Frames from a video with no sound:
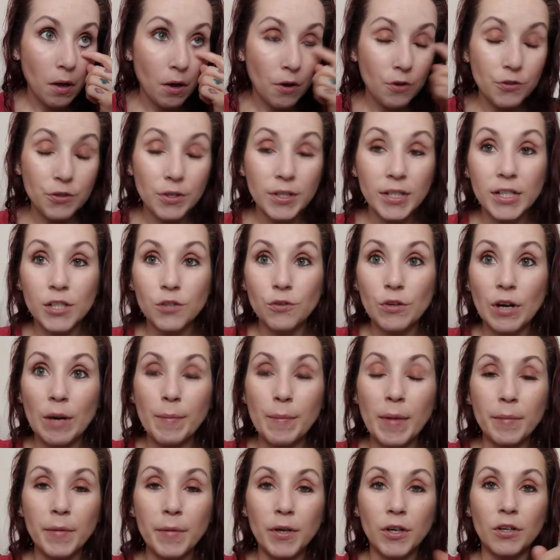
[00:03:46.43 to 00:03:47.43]
Also, I need to
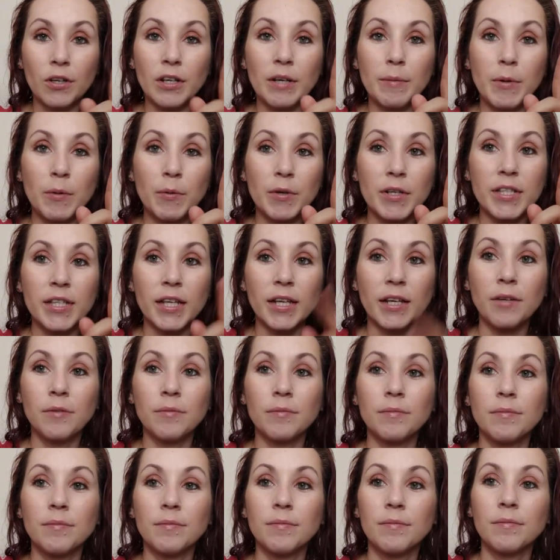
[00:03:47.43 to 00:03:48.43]
grab my mirror. Give me one second.
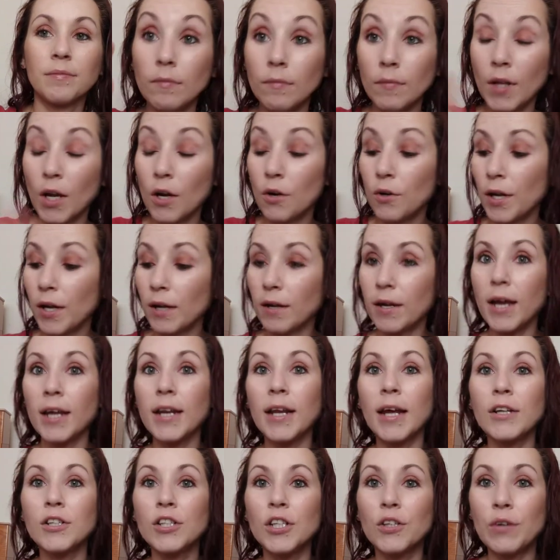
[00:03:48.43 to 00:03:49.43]
Okay, and
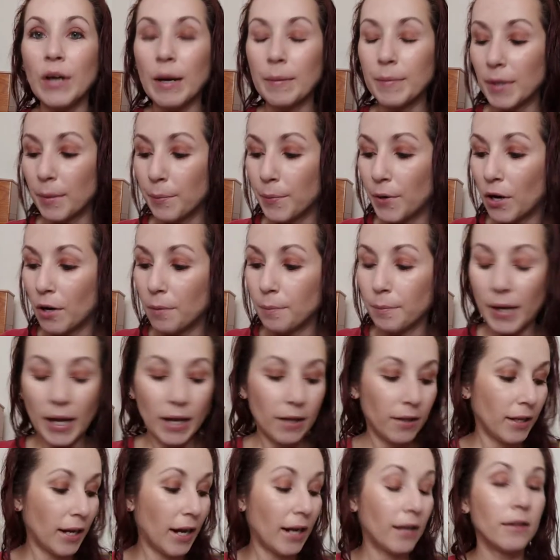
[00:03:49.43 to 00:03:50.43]
I actually grabbed a Balm
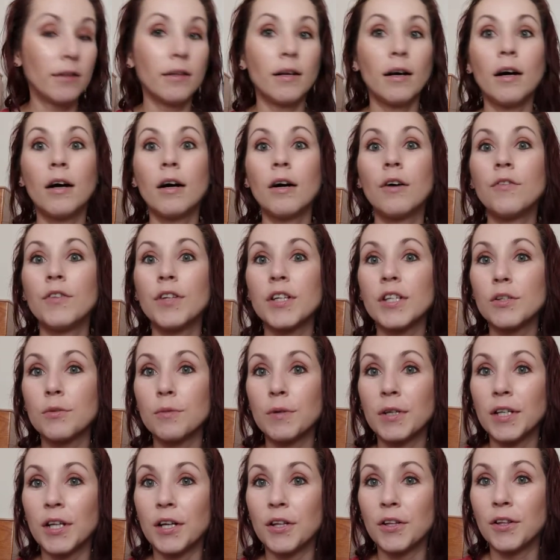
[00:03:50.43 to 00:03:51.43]
palette. I love this
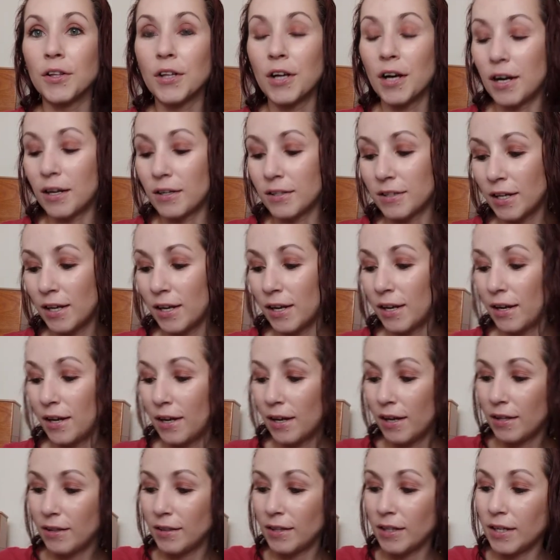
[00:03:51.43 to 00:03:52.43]
one a lot.
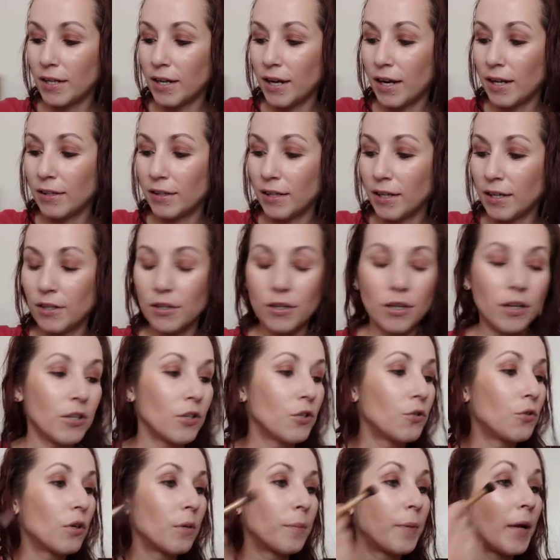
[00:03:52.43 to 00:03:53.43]
The highlight and
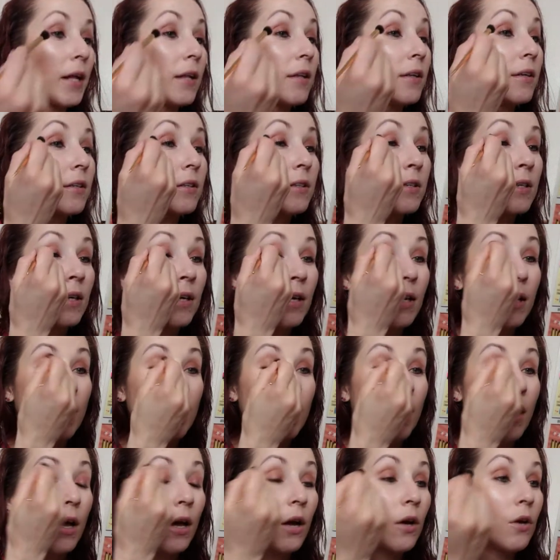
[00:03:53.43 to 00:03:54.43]
contour palette.
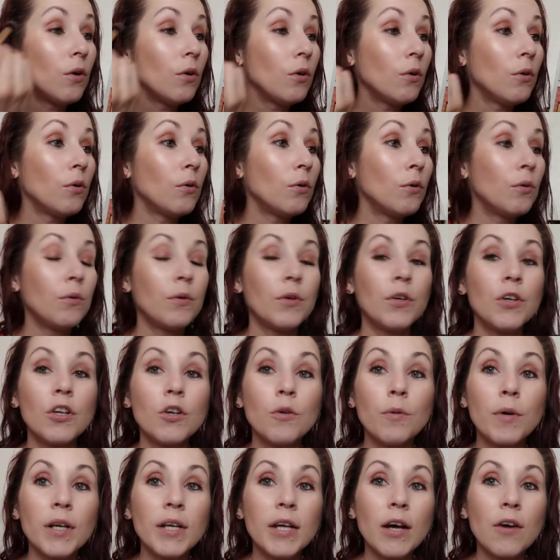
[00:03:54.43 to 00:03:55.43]
Ooh, you know
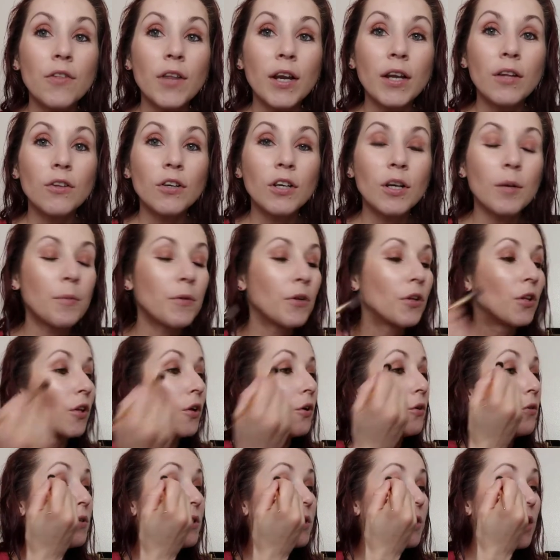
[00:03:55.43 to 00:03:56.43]
what? Now that I look up
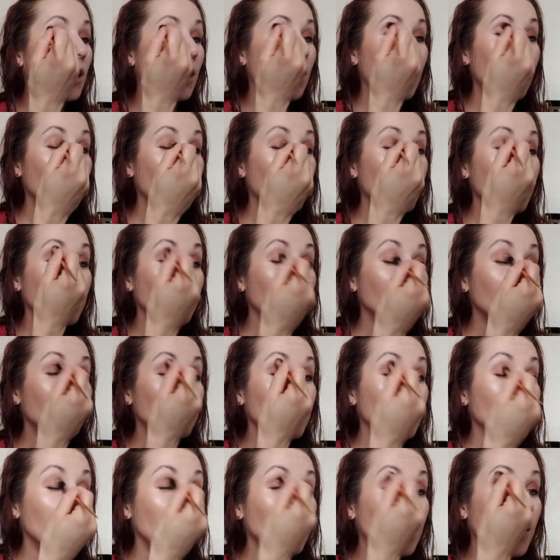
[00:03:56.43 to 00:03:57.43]
close, I
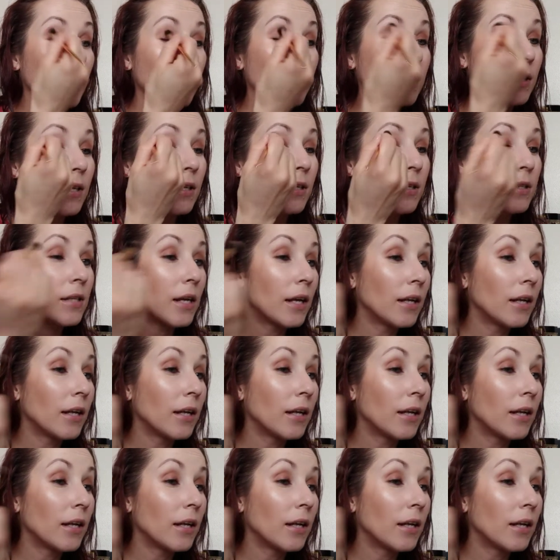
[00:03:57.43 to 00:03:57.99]
really like this.